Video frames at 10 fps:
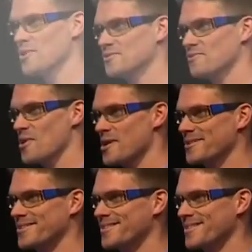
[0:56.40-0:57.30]
when it's free.
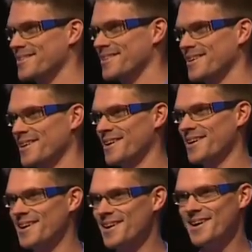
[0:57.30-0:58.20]

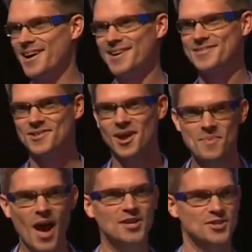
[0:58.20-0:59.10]
Uh, a lot
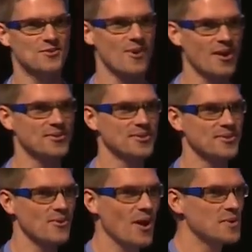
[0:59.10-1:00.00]
of passion around,
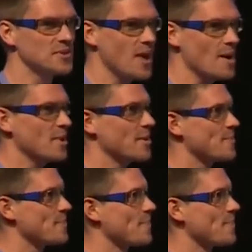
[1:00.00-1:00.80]
around this topic.